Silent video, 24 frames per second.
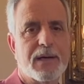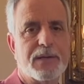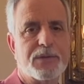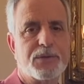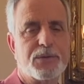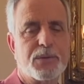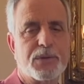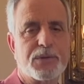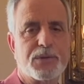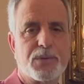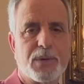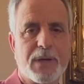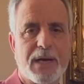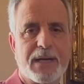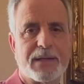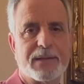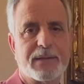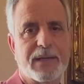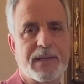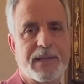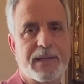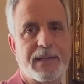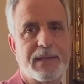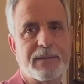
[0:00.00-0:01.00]
to attract
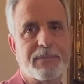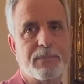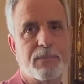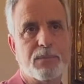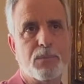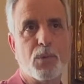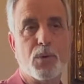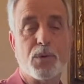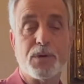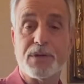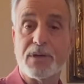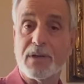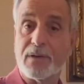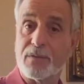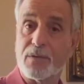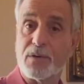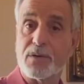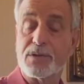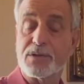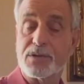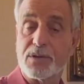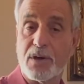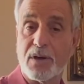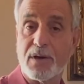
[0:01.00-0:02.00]
a more
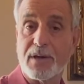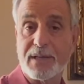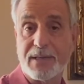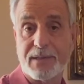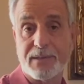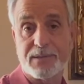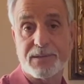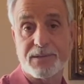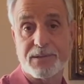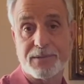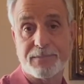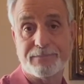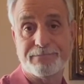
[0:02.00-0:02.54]
diverse audience.